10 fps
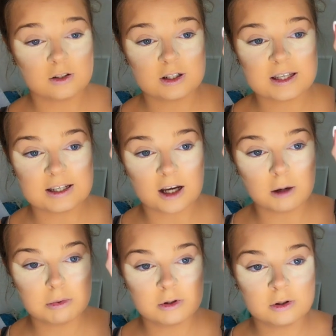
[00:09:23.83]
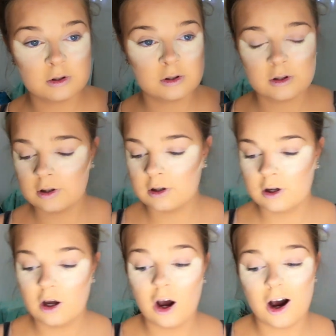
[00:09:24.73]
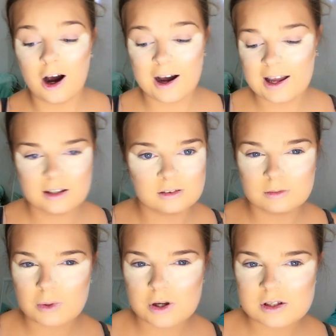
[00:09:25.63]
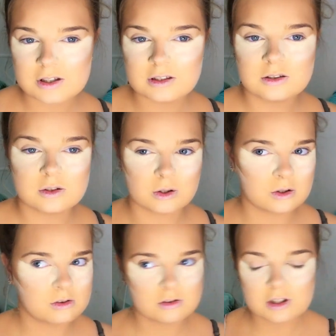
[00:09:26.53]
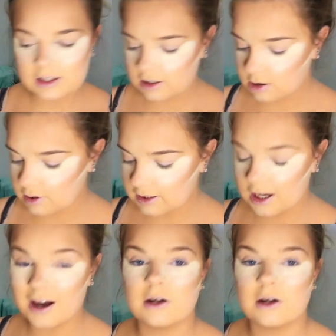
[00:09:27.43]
a lot of kick up. I personally don't really care about that.